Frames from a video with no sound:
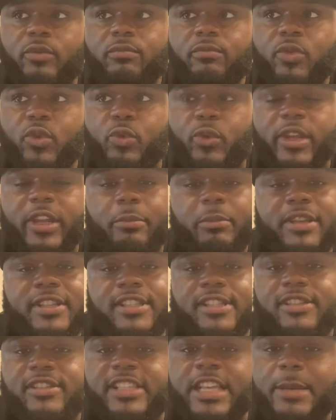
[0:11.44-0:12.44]
Greek
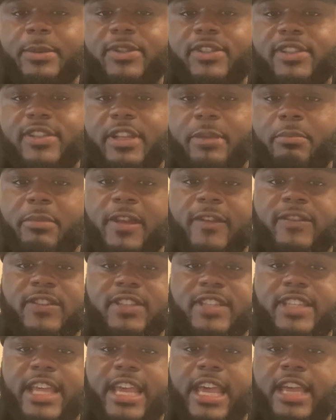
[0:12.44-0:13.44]
misconceptions and myths
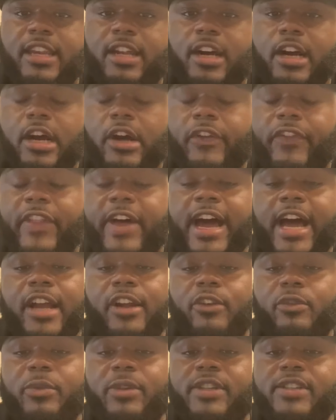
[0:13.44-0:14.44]
that
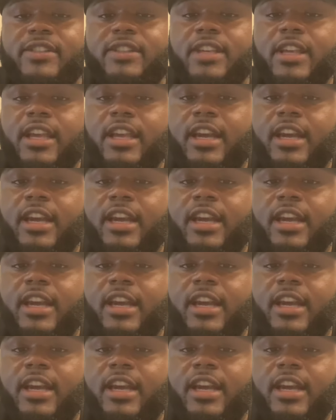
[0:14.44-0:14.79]
non-Greeks